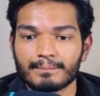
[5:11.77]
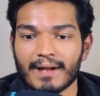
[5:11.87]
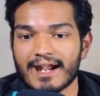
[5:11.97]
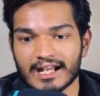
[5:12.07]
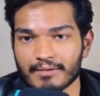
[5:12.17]

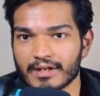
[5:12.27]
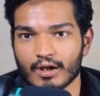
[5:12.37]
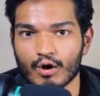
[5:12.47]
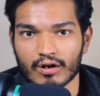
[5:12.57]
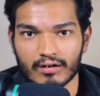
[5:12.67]

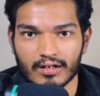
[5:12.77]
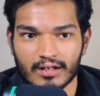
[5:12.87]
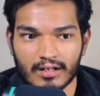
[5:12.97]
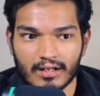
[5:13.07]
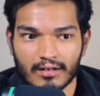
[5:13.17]
pandemic, or
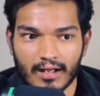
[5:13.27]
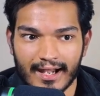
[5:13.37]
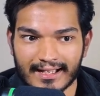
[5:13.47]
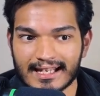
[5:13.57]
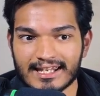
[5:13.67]

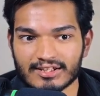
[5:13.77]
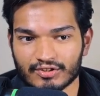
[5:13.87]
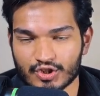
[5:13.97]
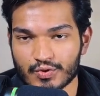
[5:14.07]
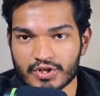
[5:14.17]
at least a
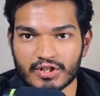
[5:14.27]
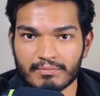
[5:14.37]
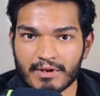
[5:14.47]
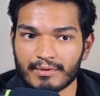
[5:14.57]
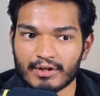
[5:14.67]
situation
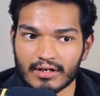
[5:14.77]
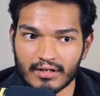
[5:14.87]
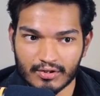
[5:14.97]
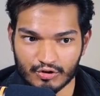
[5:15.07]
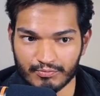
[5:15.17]
that people
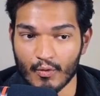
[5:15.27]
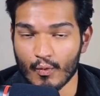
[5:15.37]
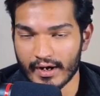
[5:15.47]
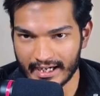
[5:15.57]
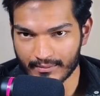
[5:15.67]
should be
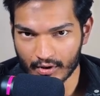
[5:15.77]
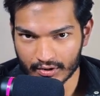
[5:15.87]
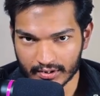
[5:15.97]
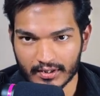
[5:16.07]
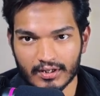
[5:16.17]
worried about.